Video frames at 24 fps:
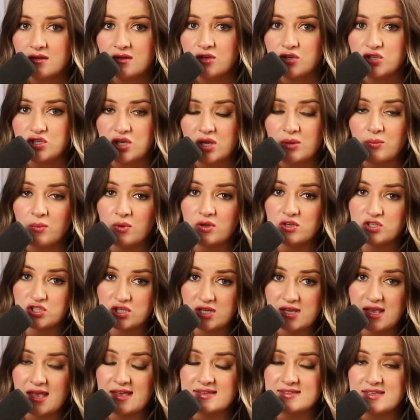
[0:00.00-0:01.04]

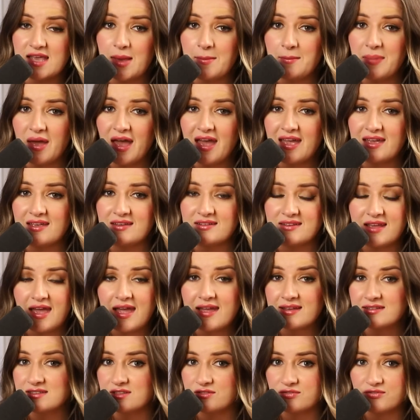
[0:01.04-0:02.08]
She has campaigned
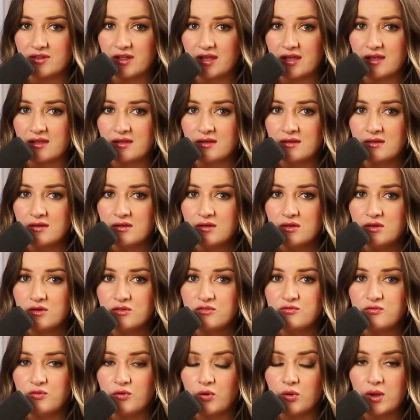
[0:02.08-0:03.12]
actively
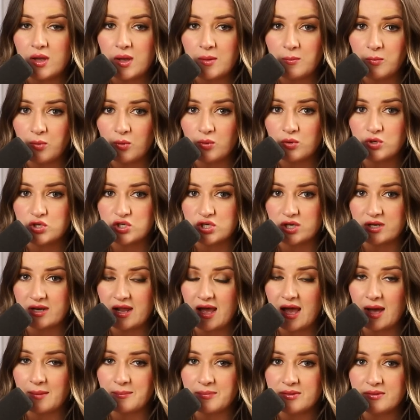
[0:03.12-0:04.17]
for abortion
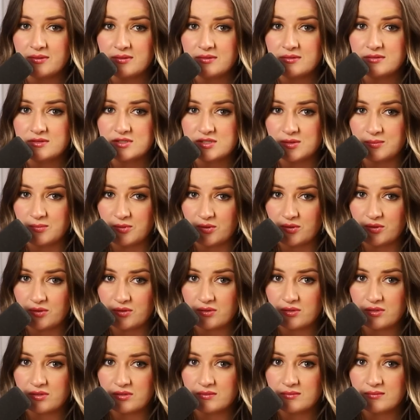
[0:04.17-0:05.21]
up to
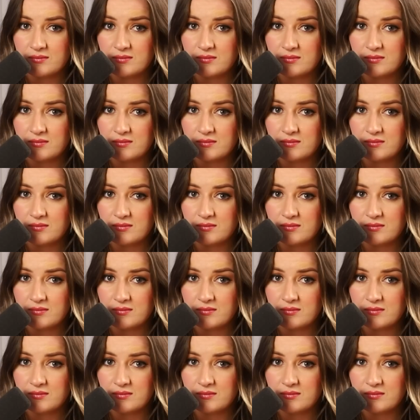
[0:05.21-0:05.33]
birth.